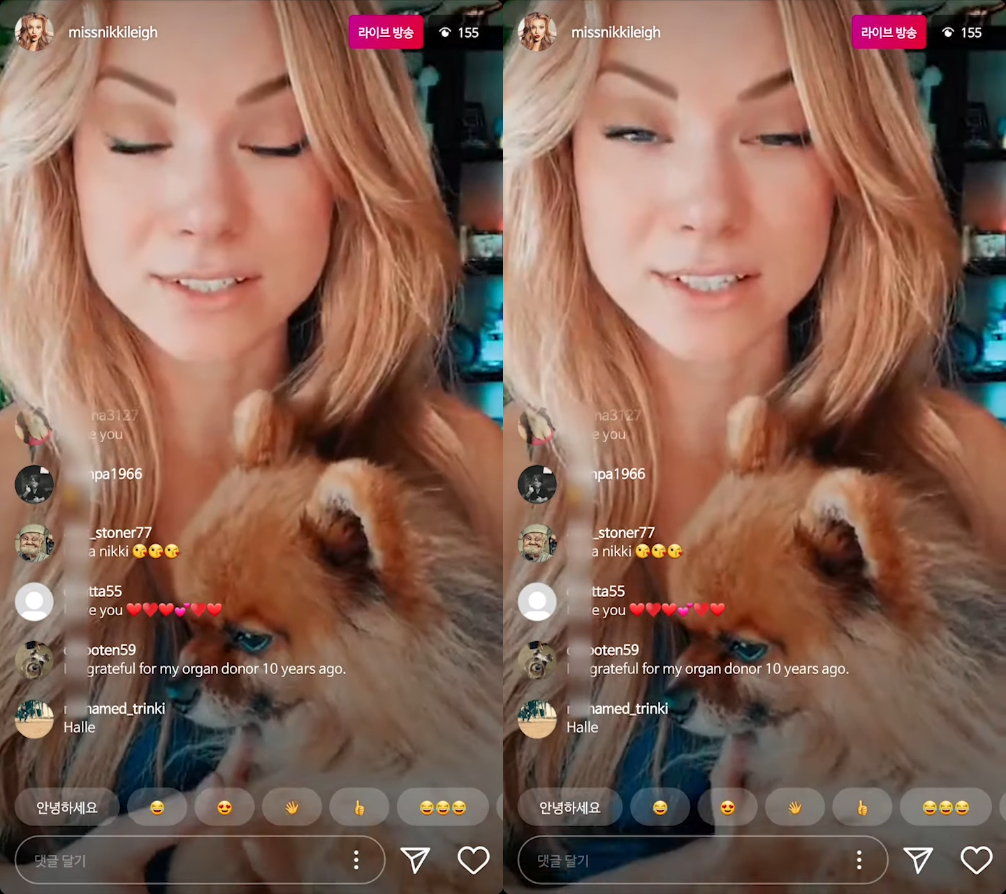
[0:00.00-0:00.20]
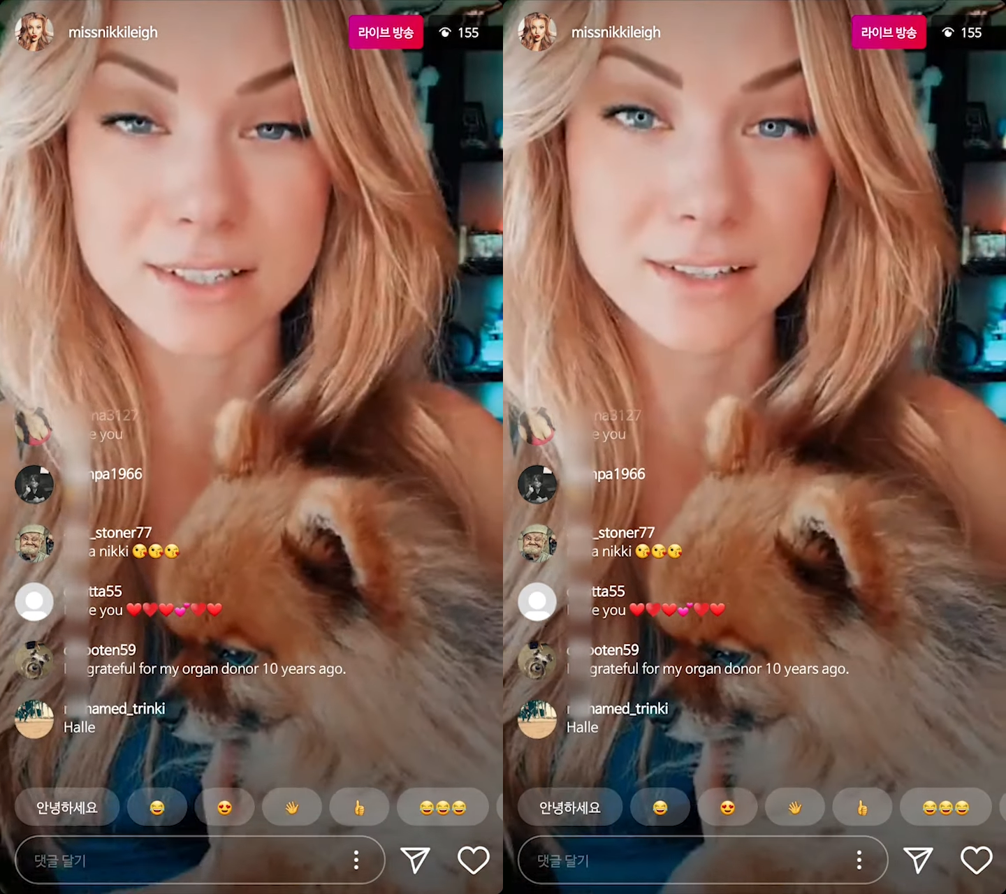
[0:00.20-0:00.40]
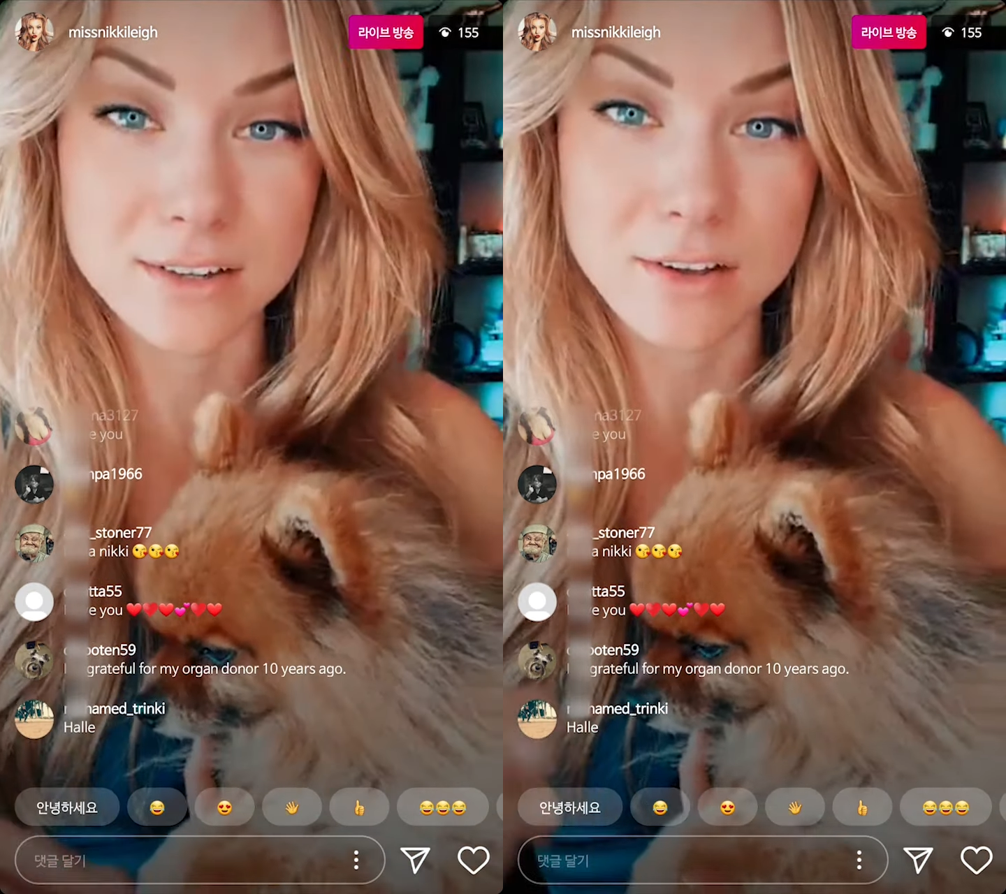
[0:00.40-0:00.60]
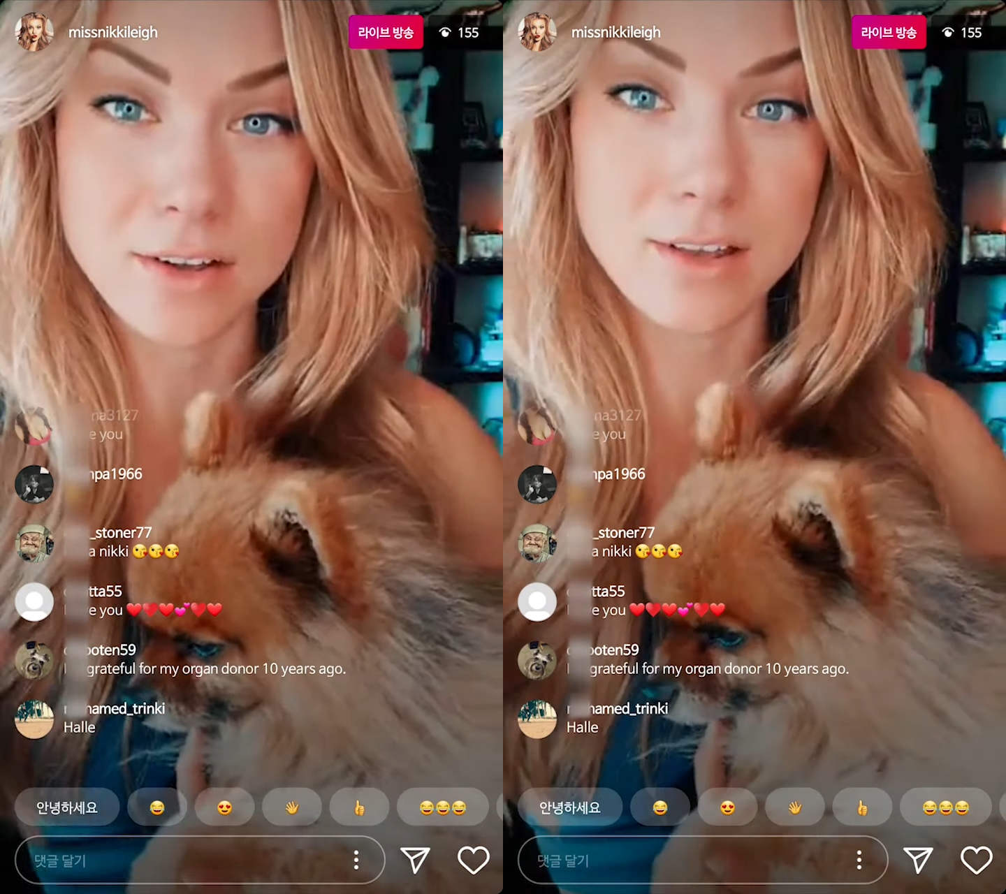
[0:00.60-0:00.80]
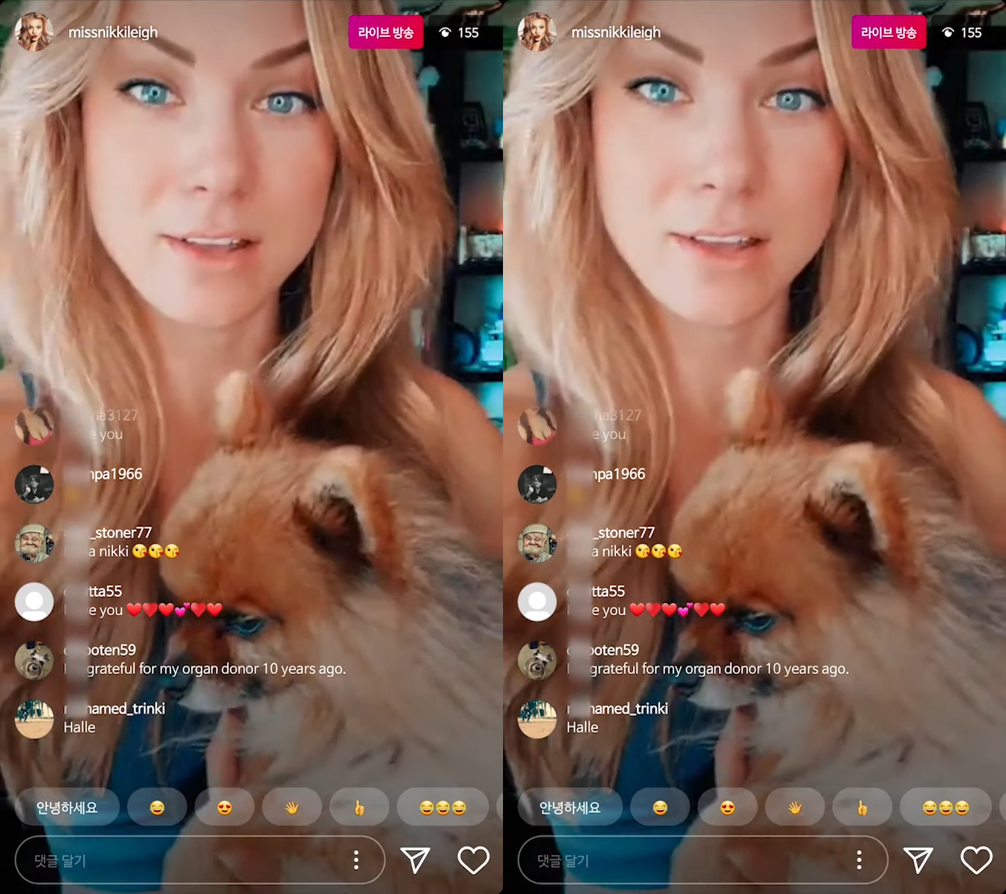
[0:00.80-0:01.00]
and
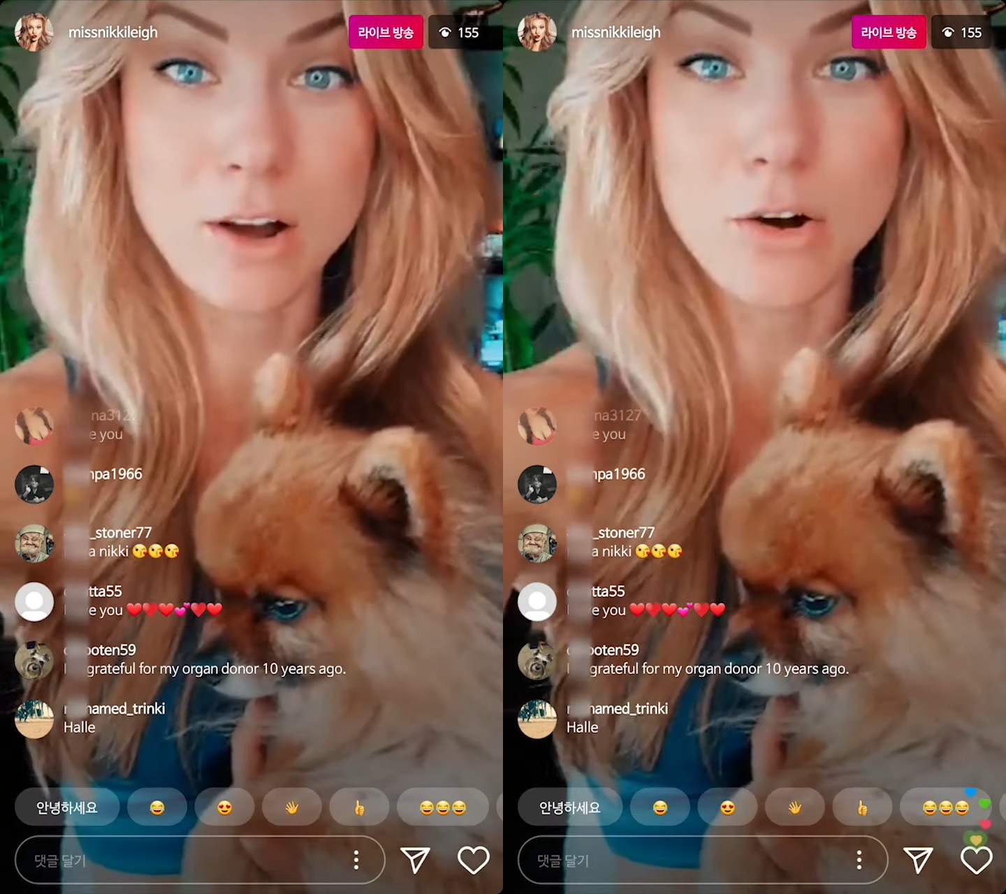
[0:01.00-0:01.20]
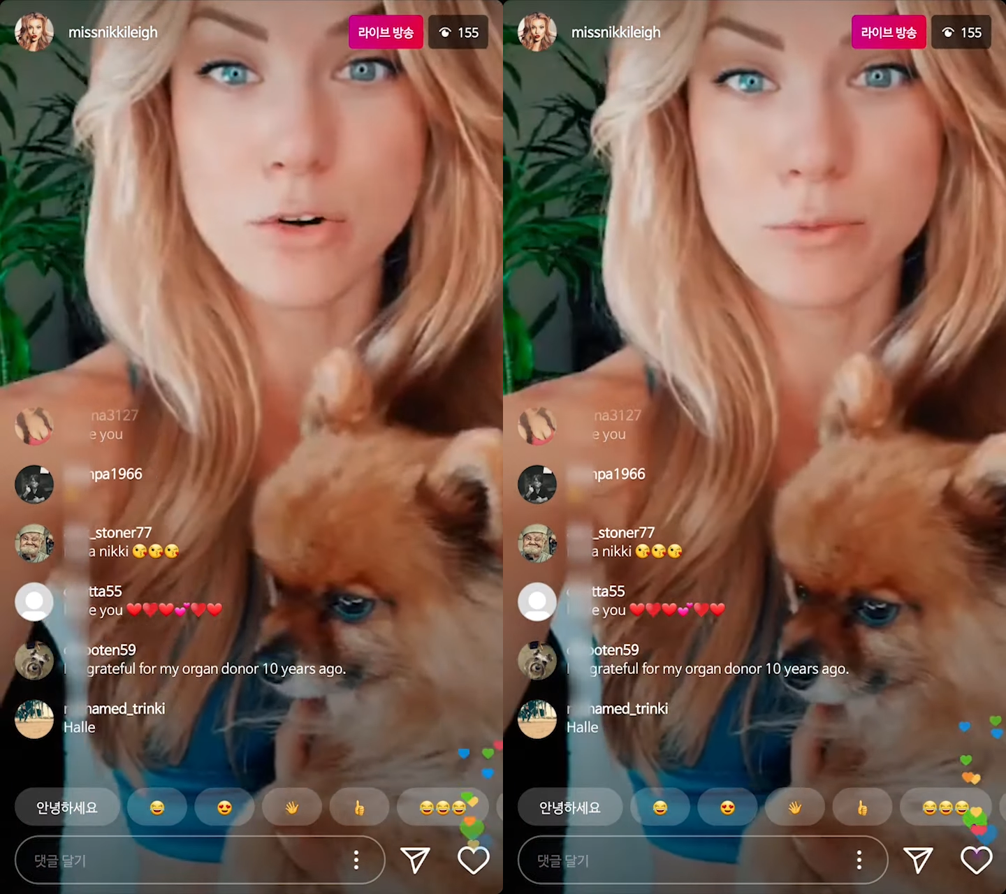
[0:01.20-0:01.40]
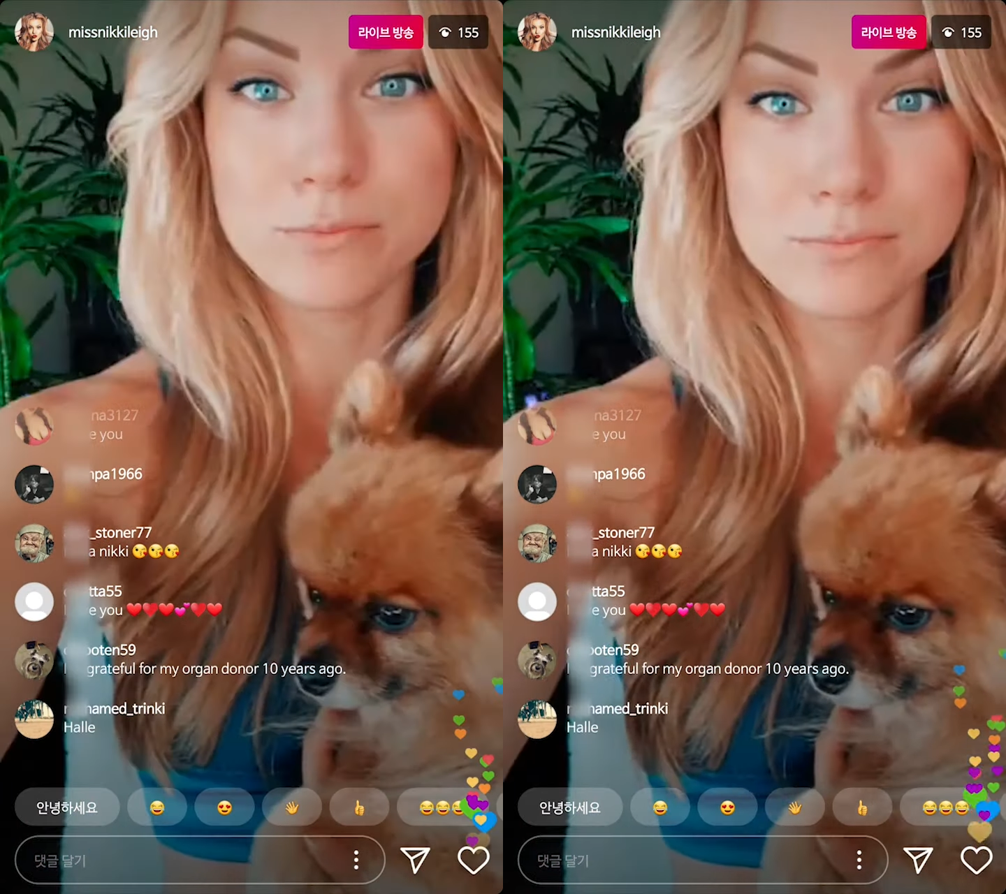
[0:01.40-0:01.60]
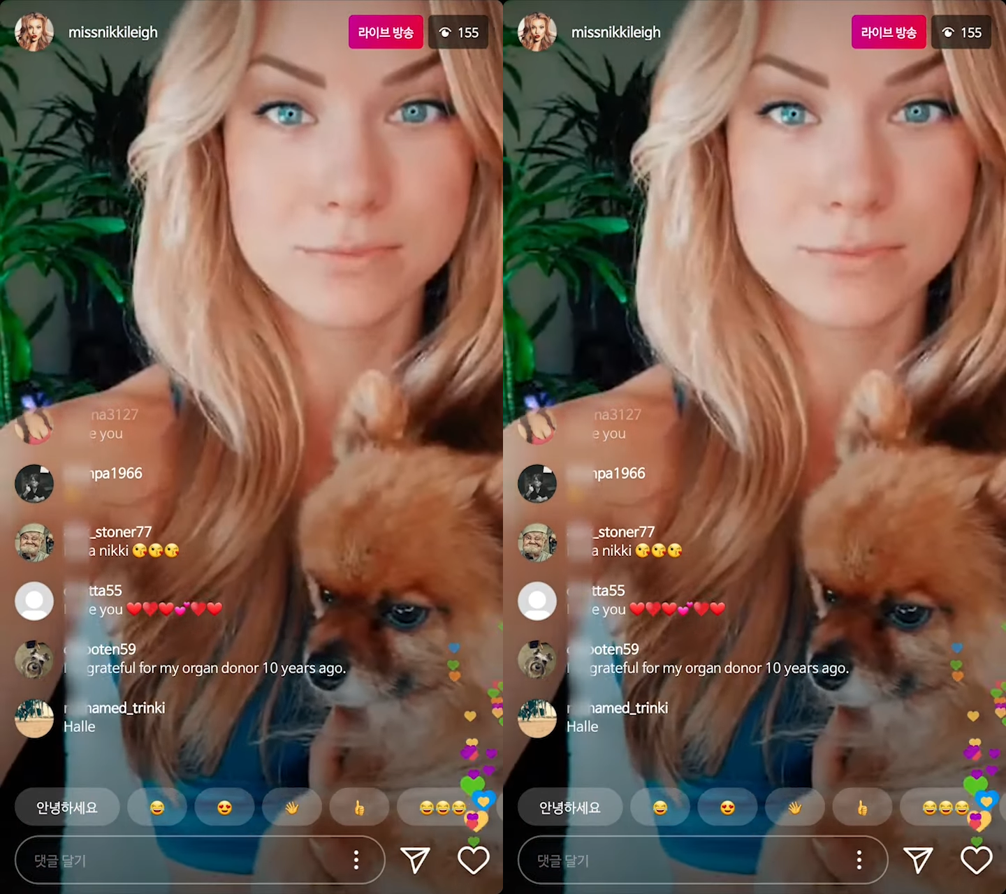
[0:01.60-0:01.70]
home.